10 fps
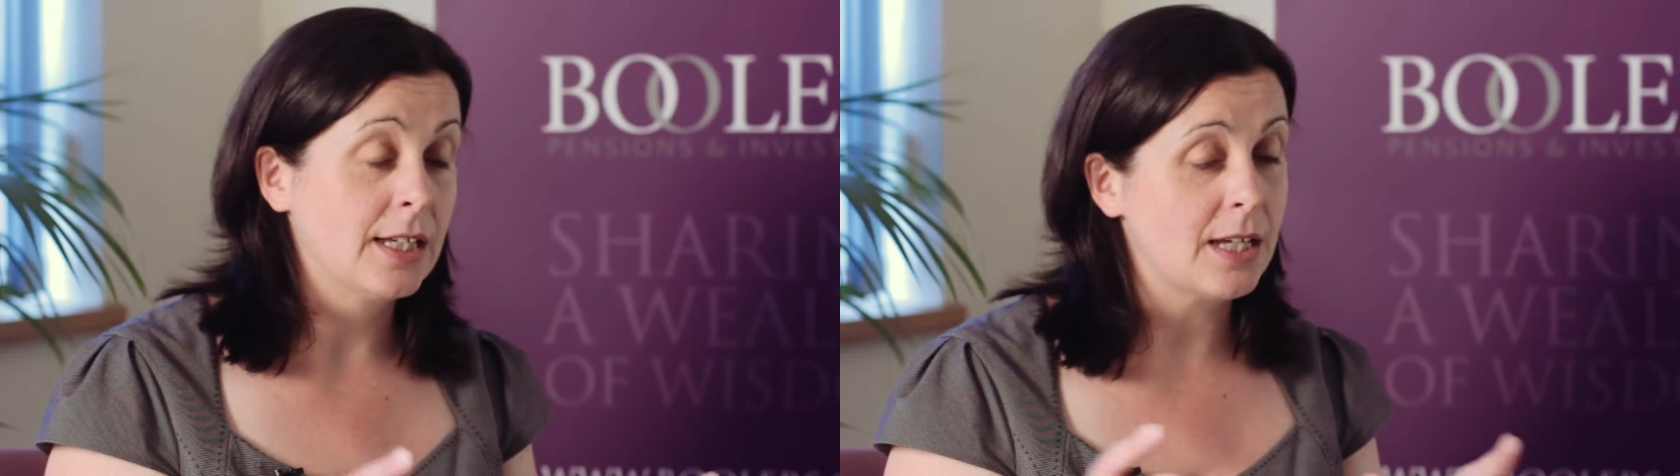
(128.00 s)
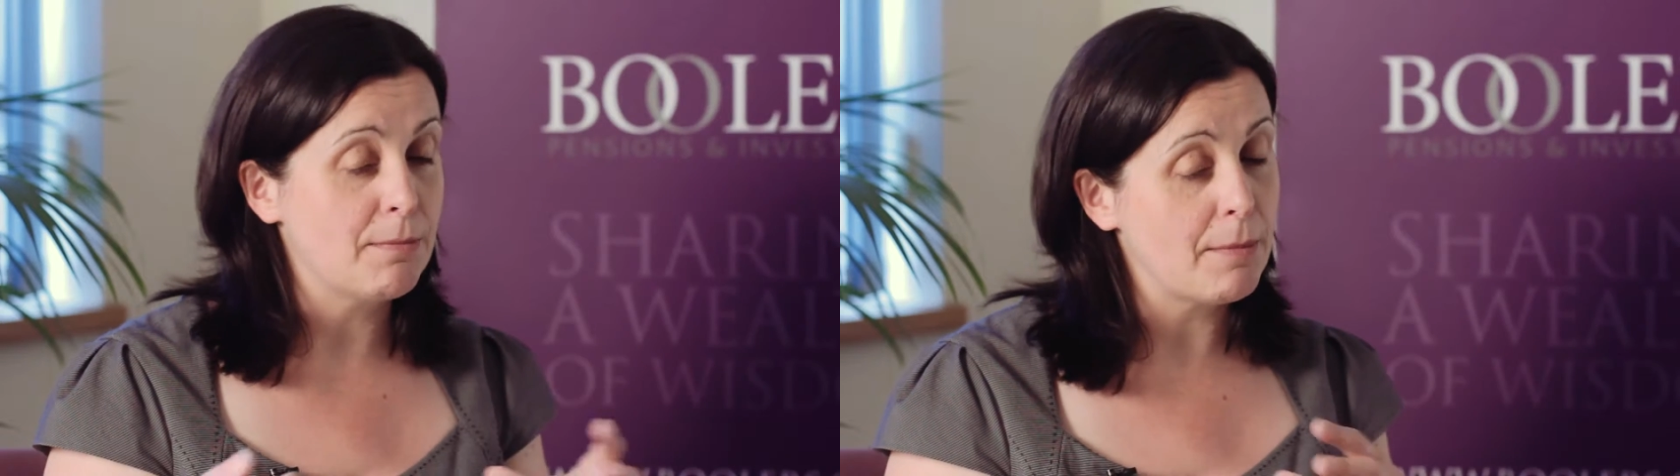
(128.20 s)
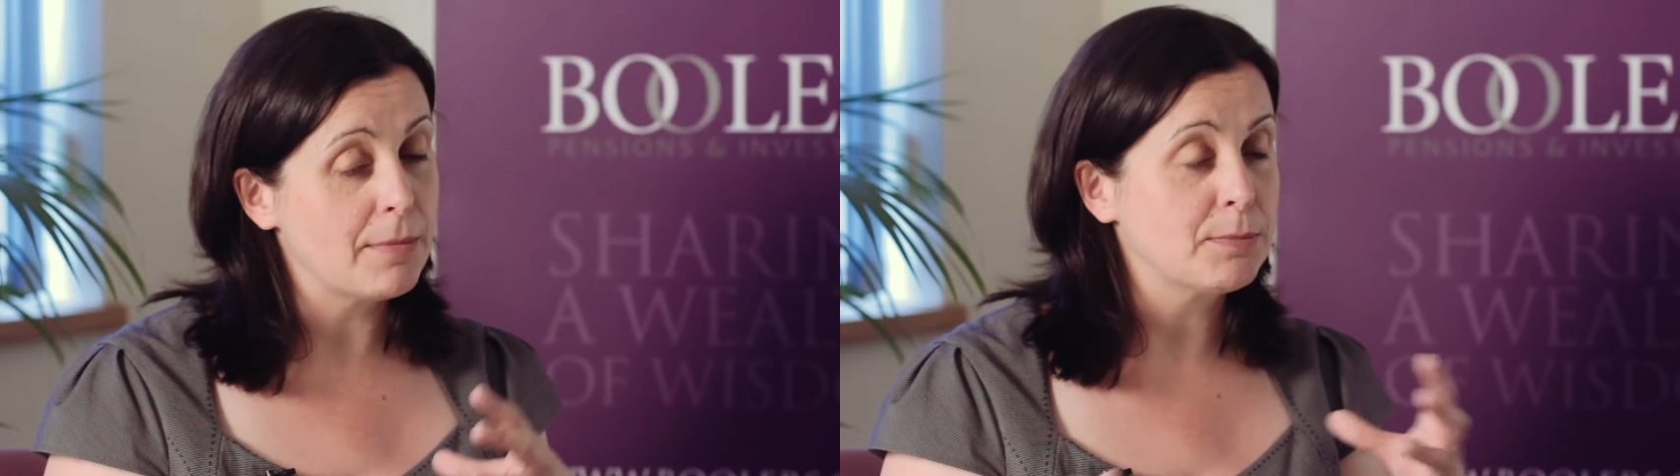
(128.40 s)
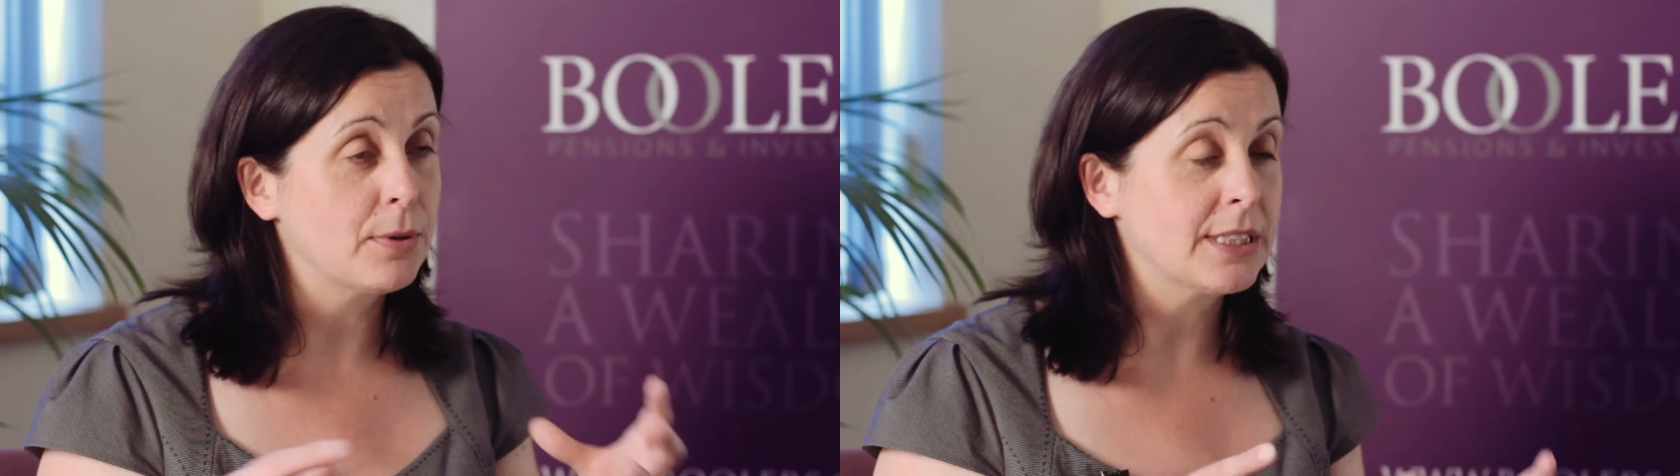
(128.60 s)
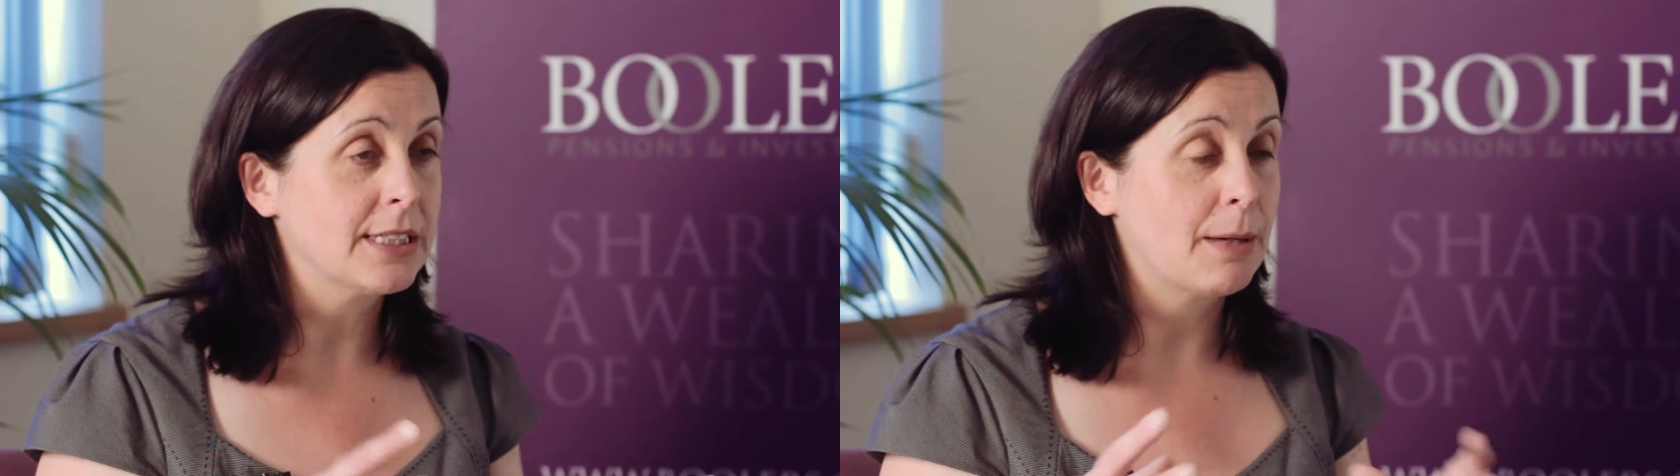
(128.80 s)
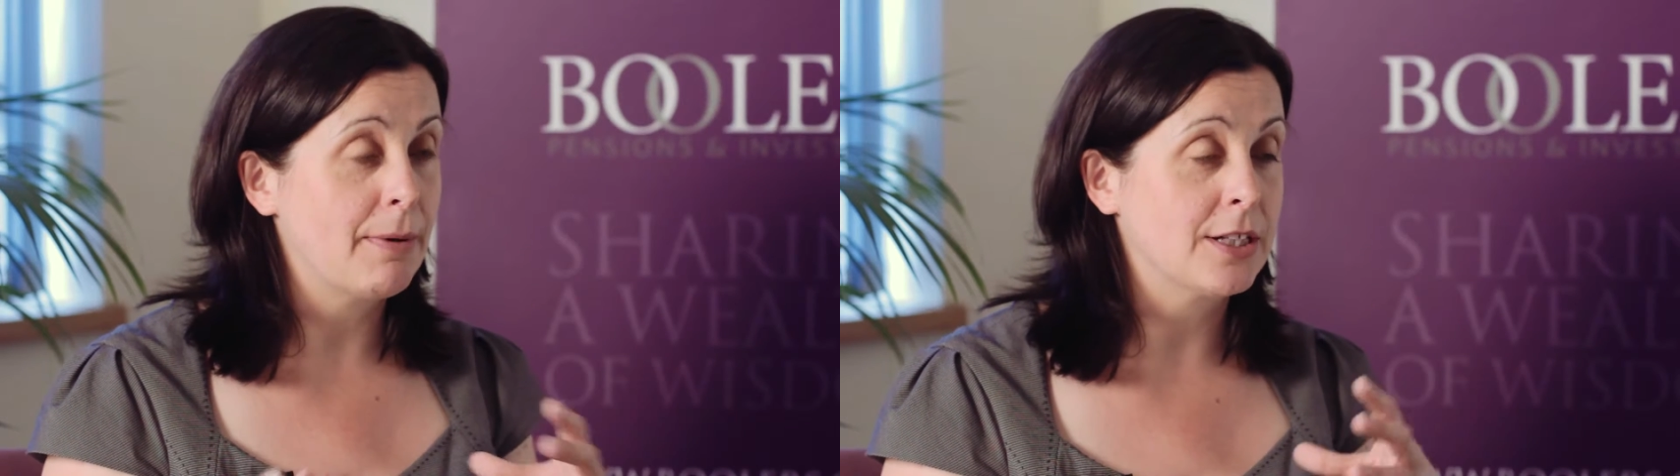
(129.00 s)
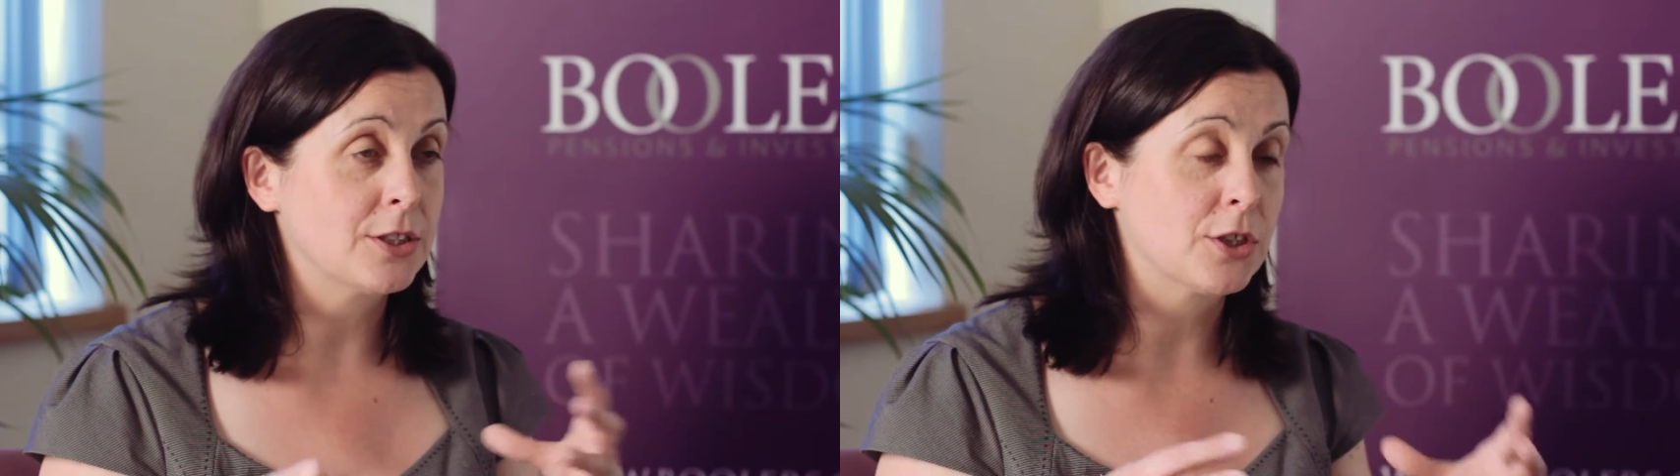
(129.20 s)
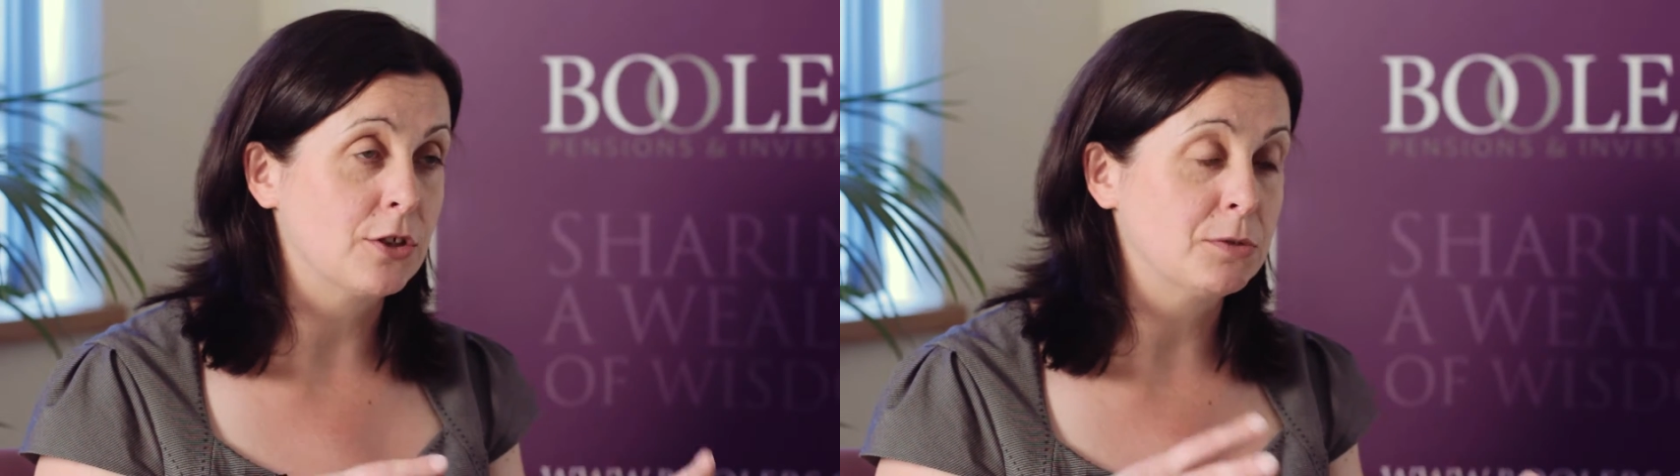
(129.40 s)
So members put in their
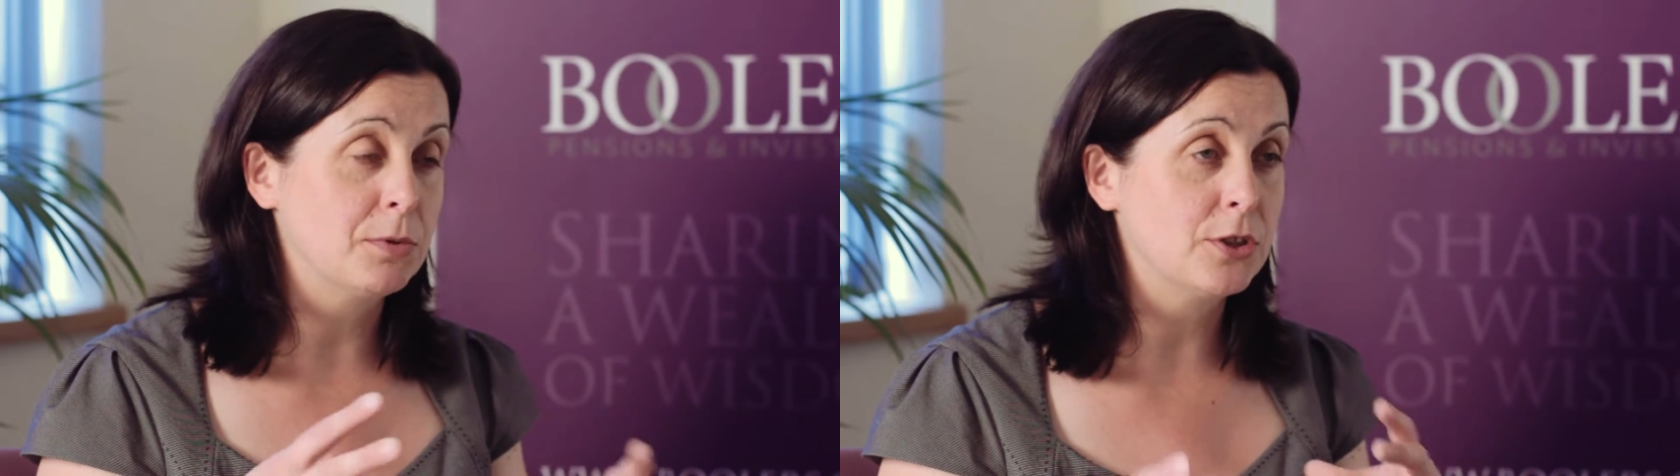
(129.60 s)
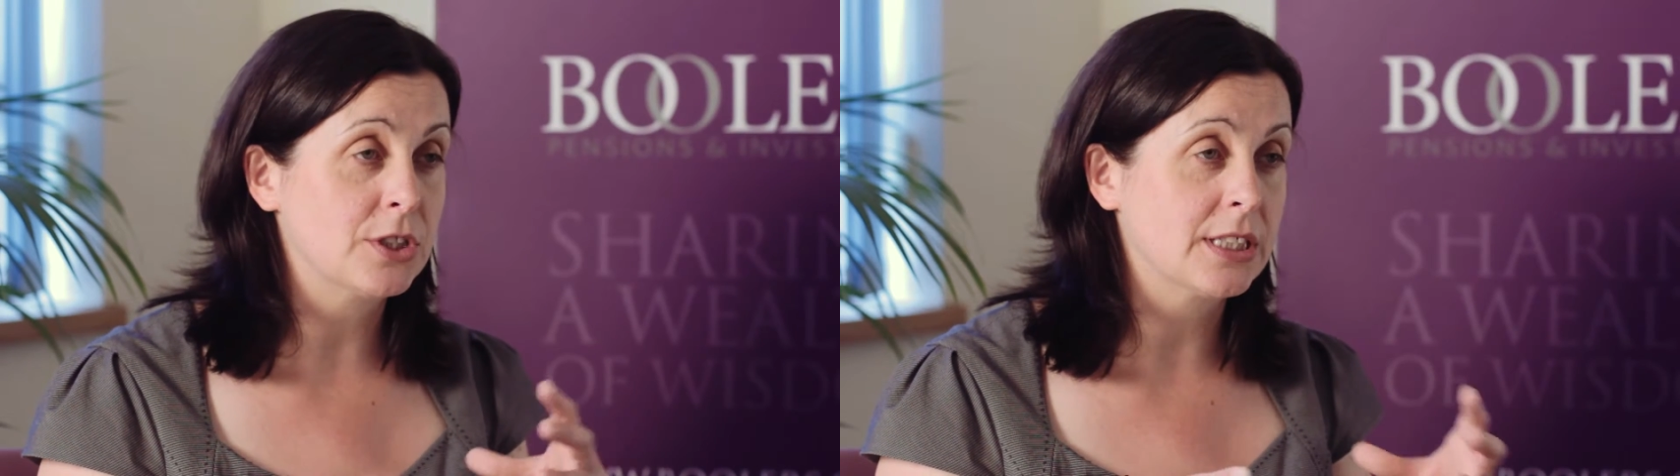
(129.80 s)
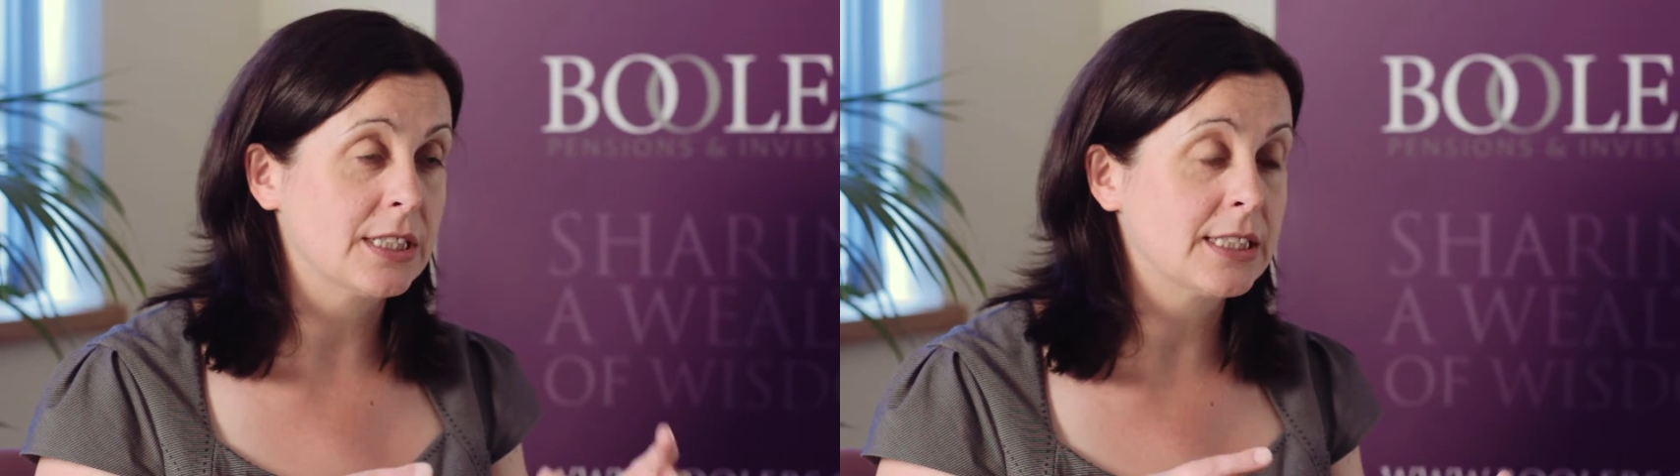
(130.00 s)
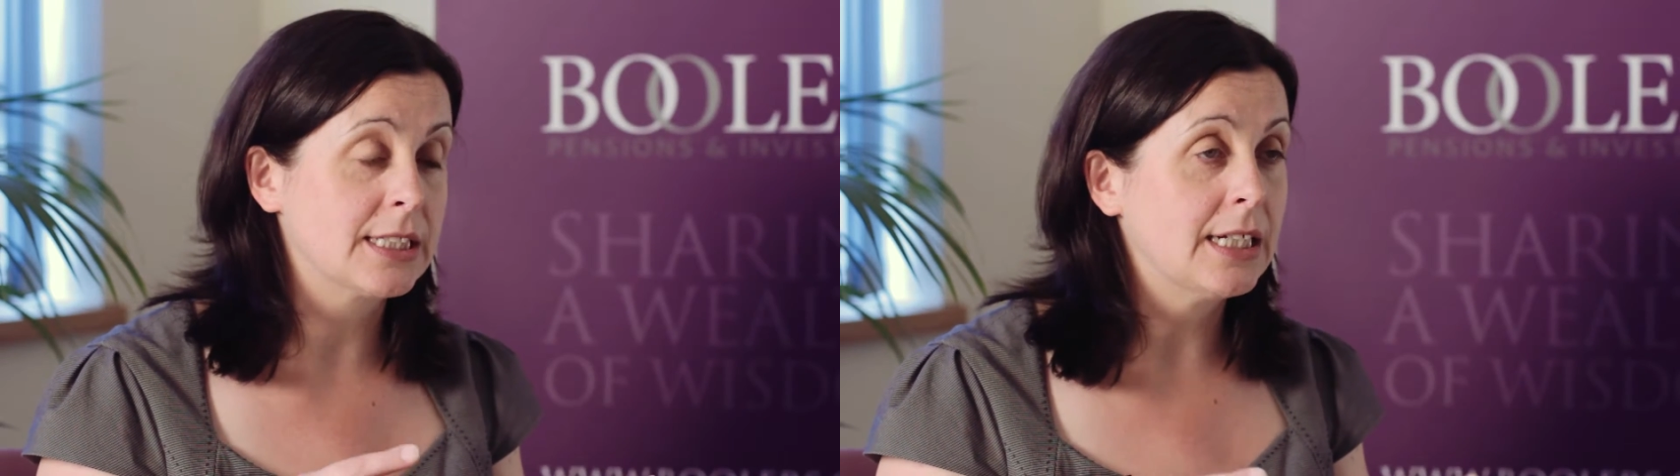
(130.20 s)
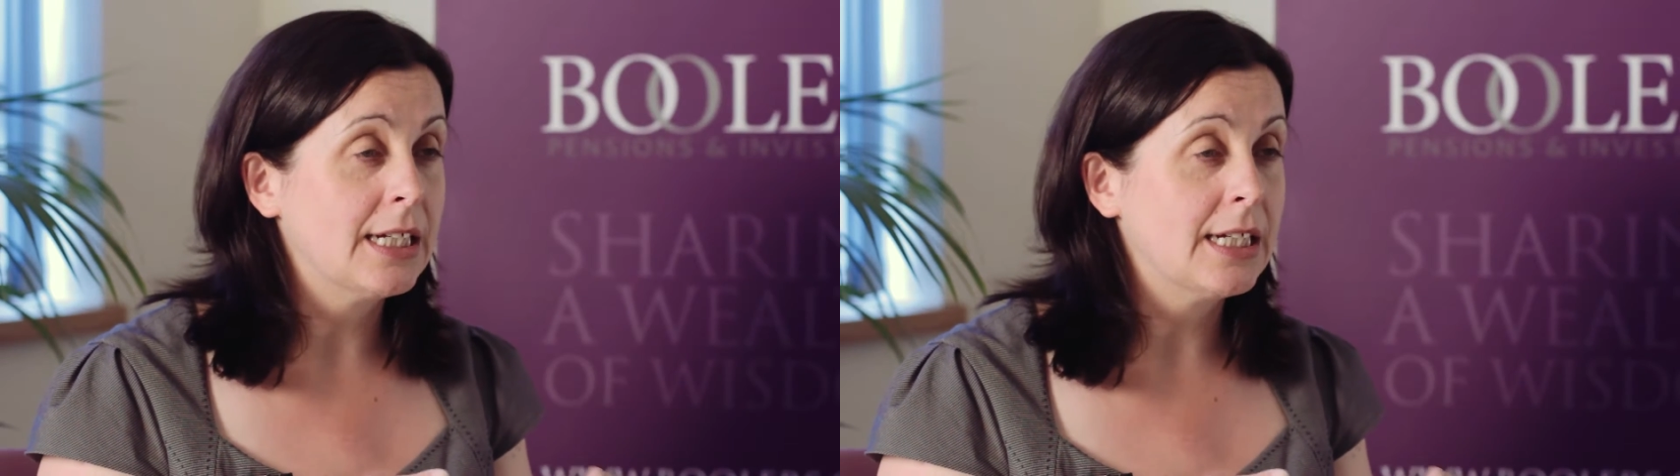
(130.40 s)
pension contributions,